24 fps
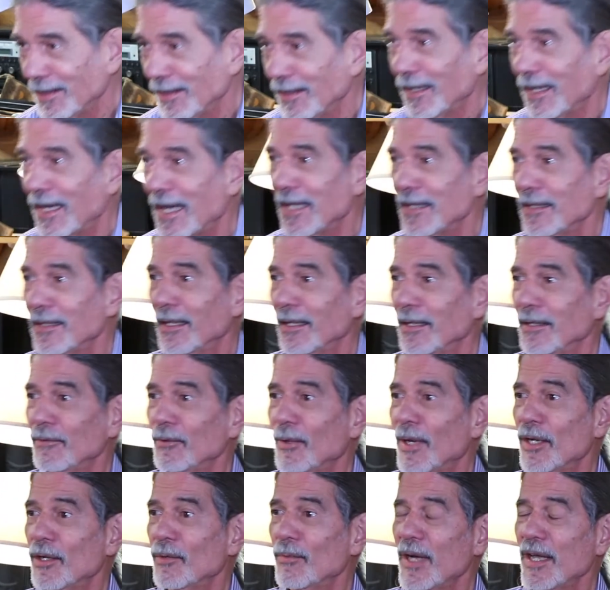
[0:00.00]
And
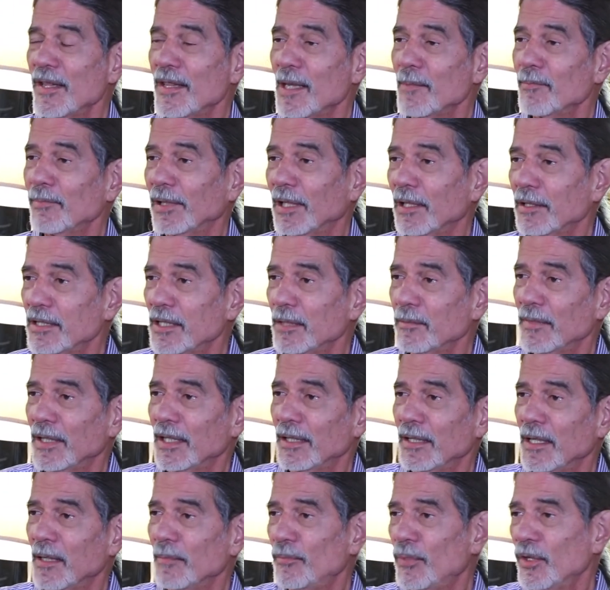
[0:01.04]
right away they plucked him
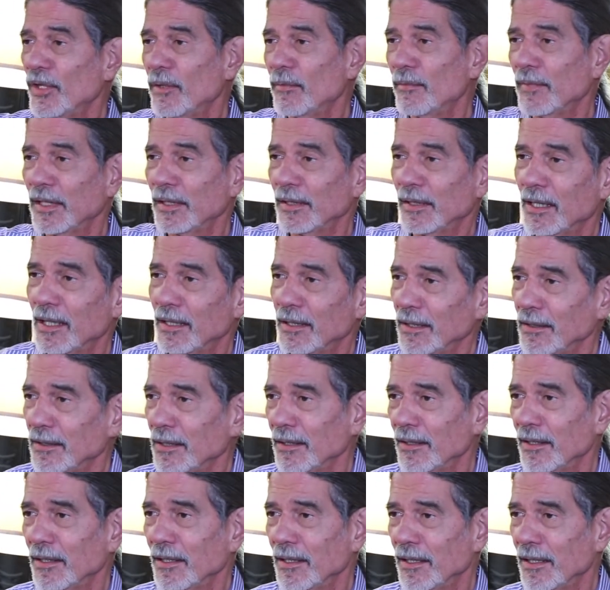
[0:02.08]
and put him
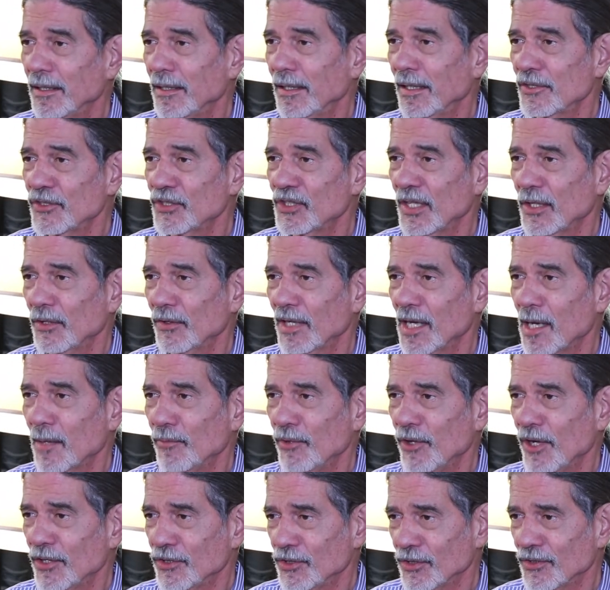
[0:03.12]
in secret
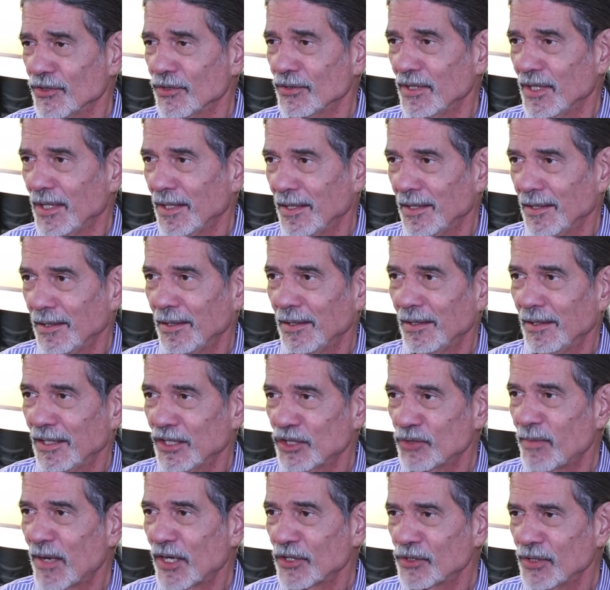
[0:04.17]
operations, in
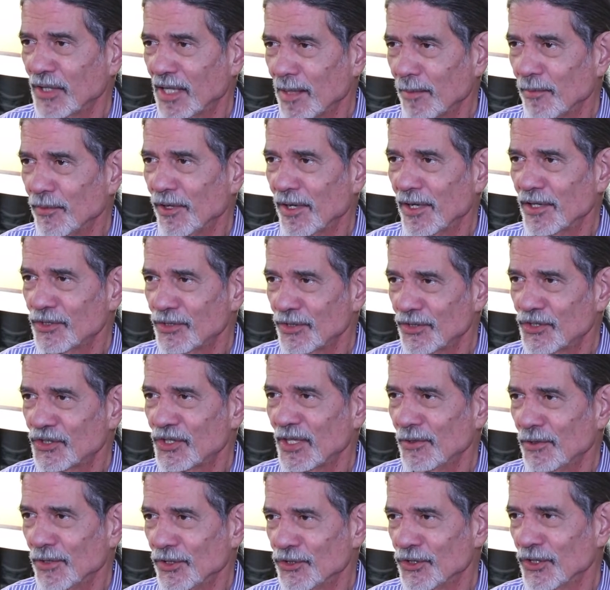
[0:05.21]
special operations,
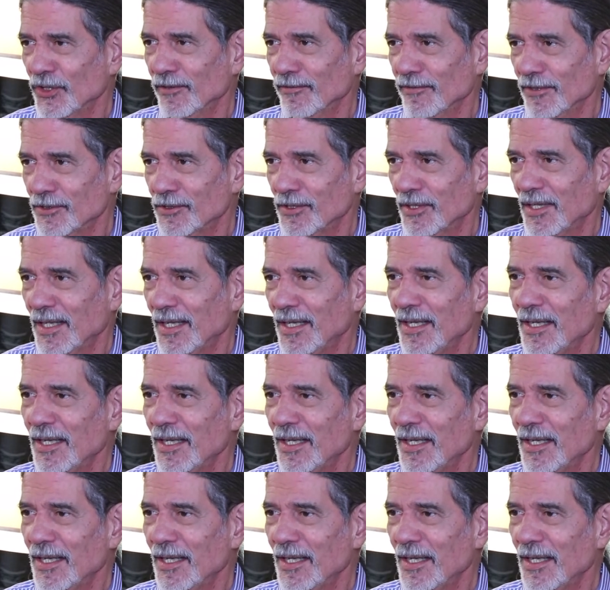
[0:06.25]
Secret Service.